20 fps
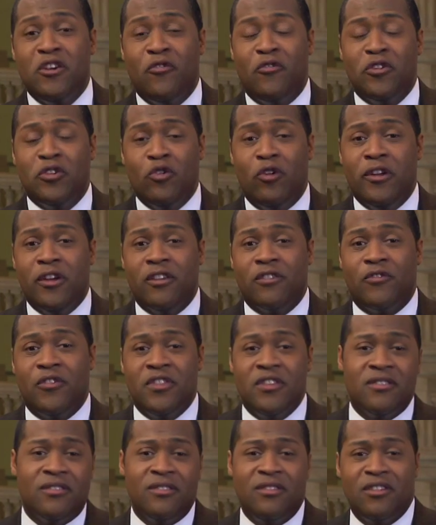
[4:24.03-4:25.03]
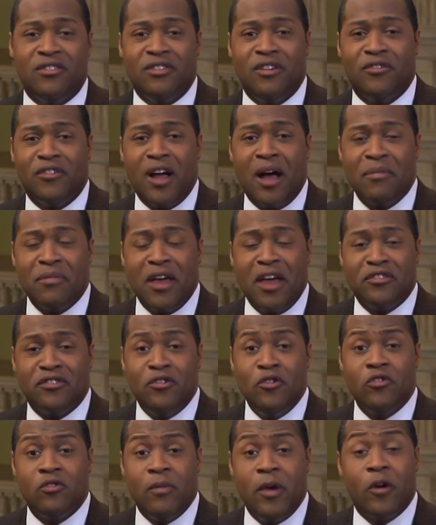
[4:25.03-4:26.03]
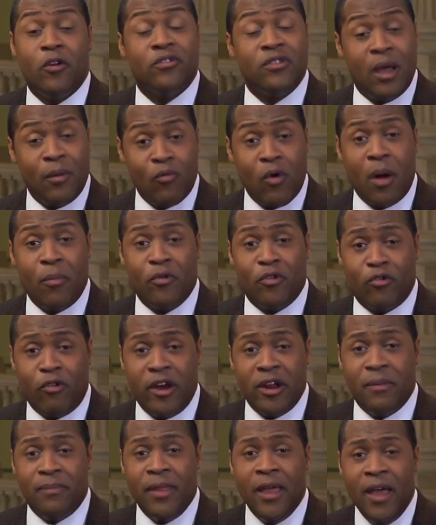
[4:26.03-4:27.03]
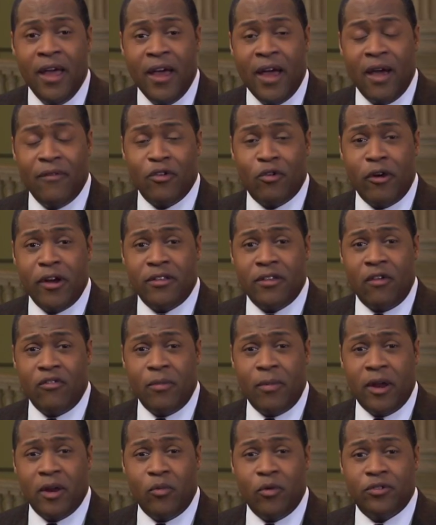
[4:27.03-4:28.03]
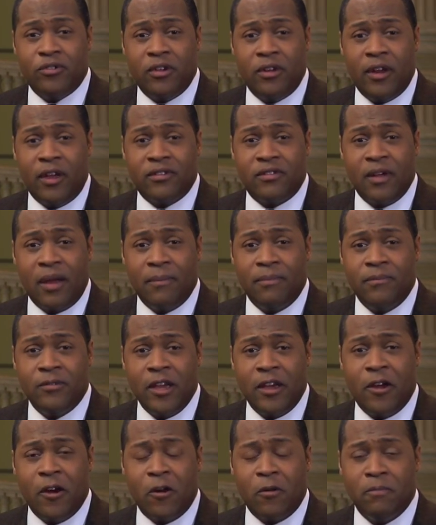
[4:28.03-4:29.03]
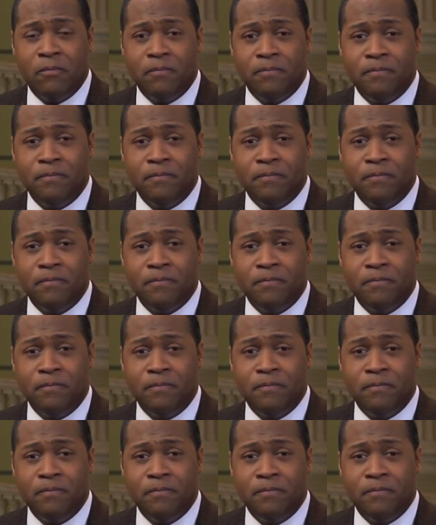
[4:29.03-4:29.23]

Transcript: you for joining us for this edition of Comcast Newsmakers. I'm Robert Traynham. Have a great day, everybody. We'll see you next time. Take care.